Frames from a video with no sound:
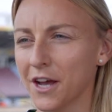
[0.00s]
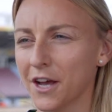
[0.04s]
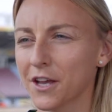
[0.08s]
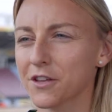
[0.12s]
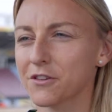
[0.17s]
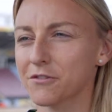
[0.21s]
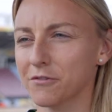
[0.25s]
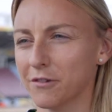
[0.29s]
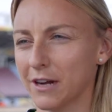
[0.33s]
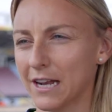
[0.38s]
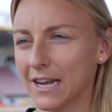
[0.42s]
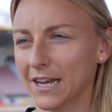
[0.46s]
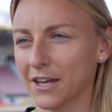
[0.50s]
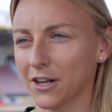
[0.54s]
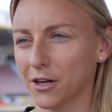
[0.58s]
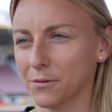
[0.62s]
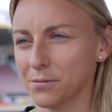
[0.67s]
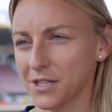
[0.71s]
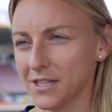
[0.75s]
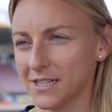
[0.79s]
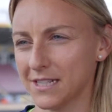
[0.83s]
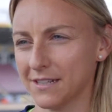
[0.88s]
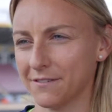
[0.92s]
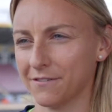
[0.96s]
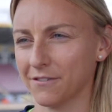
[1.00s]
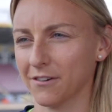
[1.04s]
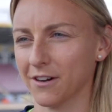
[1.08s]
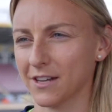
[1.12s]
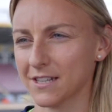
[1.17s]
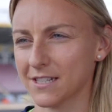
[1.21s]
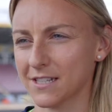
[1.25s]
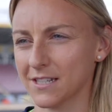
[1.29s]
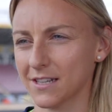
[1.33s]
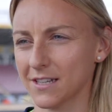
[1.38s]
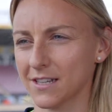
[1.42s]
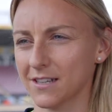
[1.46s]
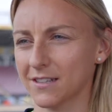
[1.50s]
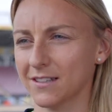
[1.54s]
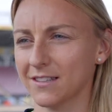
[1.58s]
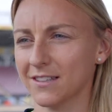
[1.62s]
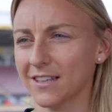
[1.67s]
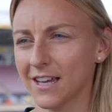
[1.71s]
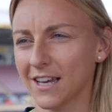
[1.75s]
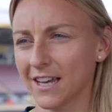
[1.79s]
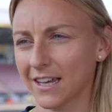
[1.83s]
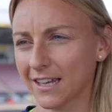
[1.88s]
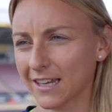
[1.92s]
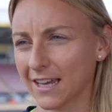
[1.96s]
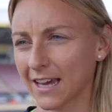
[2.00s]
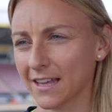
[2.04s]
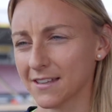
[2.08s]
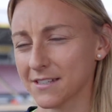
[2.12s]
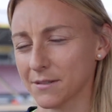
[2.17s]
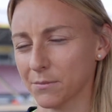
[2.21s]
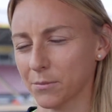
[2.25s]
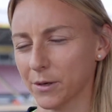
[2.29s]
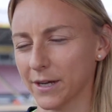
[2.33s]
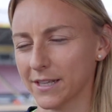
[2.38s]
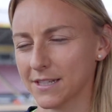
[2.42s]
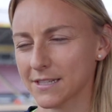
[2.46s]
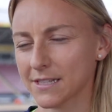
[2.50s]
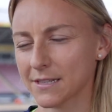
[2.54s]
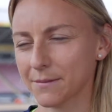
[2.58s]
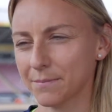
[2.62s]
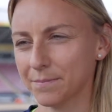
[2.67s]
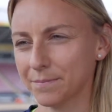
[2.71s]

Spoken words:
it's a really good opportunity for us to get some wins.